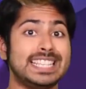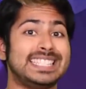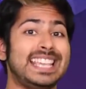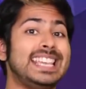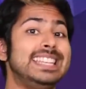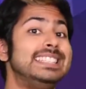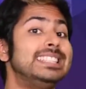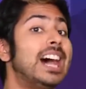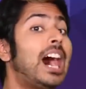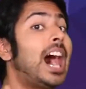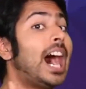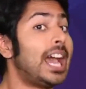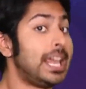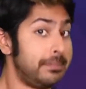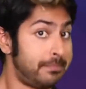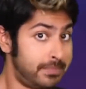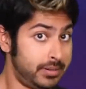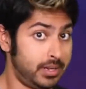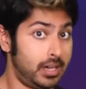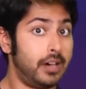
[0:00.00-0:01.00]
is a
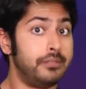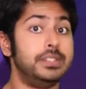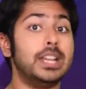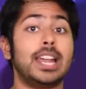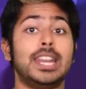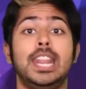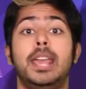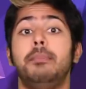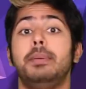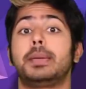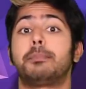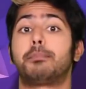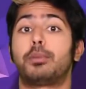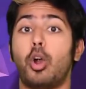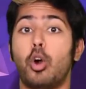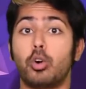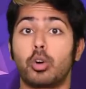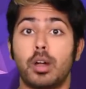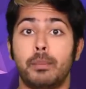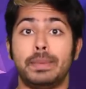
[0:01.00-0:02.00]
type of dynamic
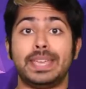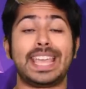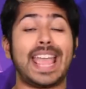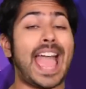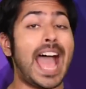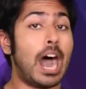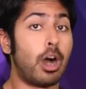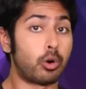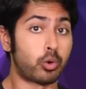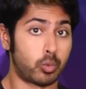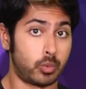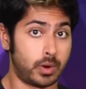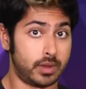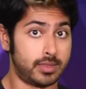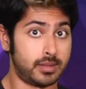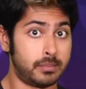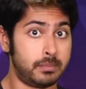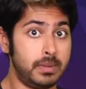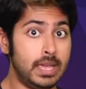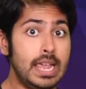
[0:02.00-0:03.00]
programming
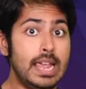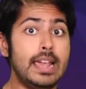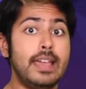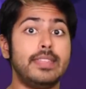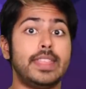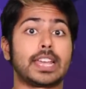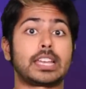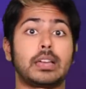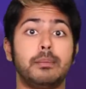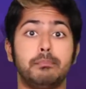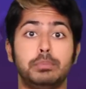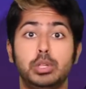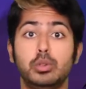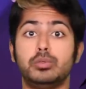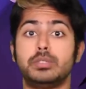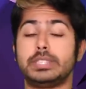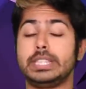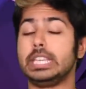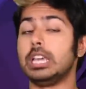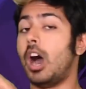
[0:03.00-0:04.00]
algorithm that
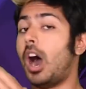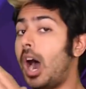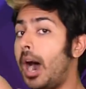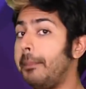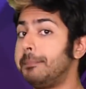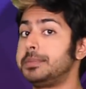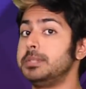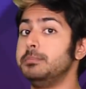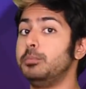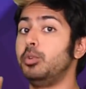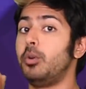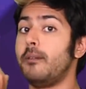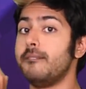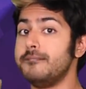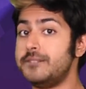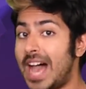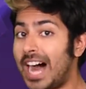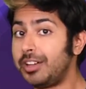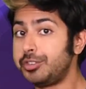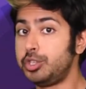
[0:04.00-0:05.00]
computes the optimal
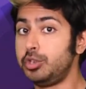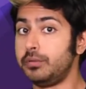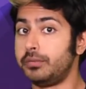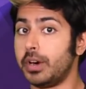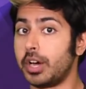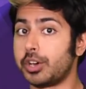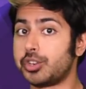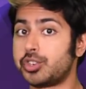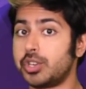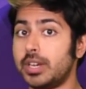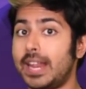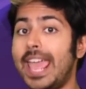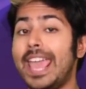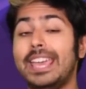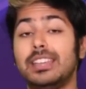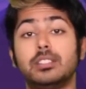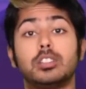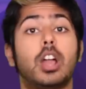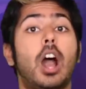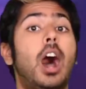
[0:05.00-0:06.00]
value function
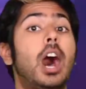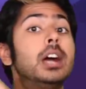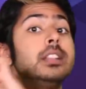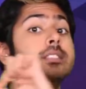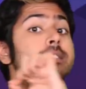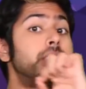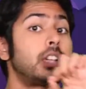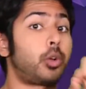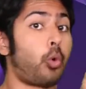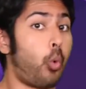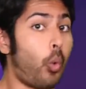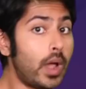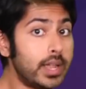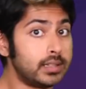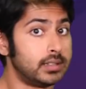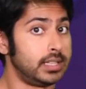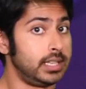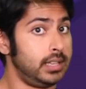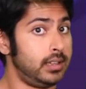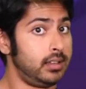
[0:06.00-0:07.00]
and
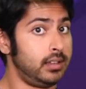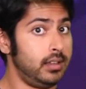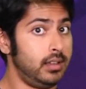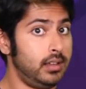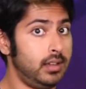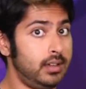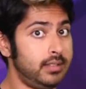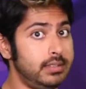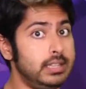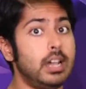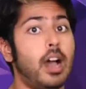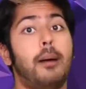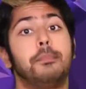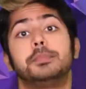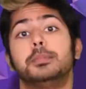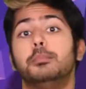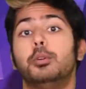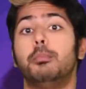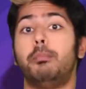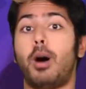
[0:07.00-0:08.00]
consequently the
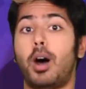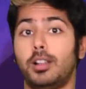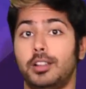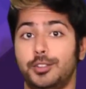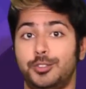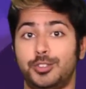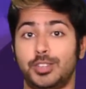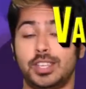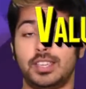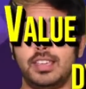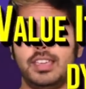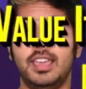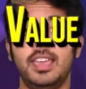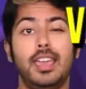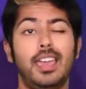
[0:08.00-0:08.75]
optimal policy.